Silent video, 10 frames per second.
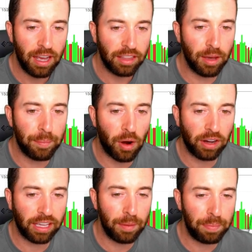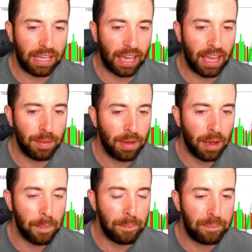The market became
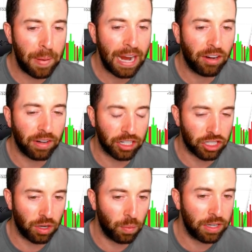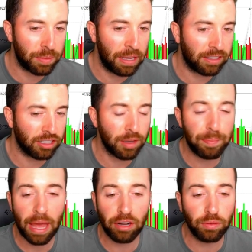bearish, which means there's a
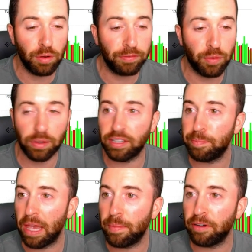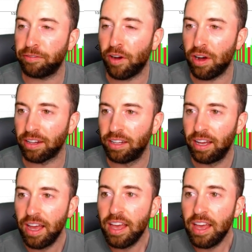better room for it to be able to fall.